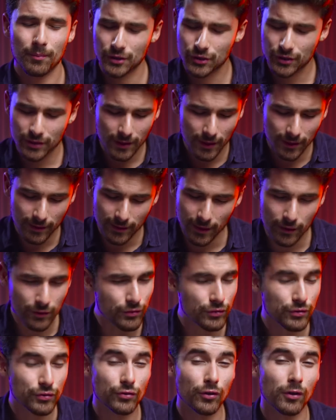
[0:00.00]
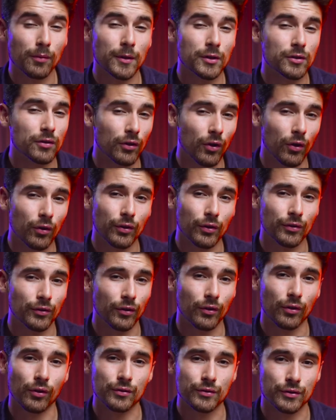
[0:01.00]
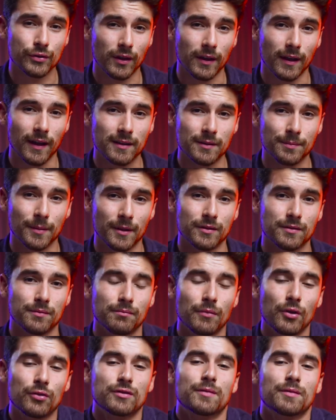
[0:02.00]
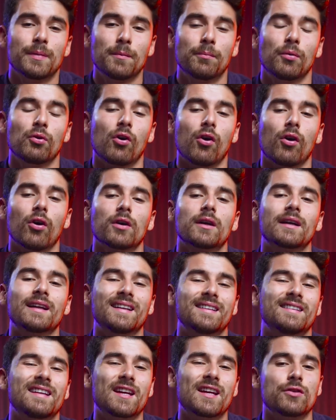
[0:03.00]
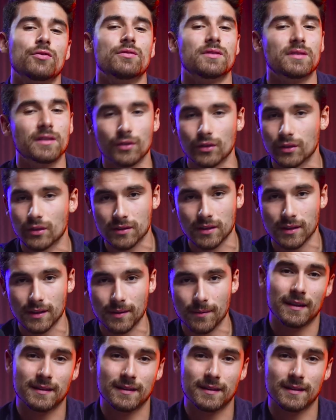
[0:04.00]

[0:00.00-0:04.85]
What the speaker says: but it's just gonna take you so much longer to close your clients because most people aren't gonna take you seriously.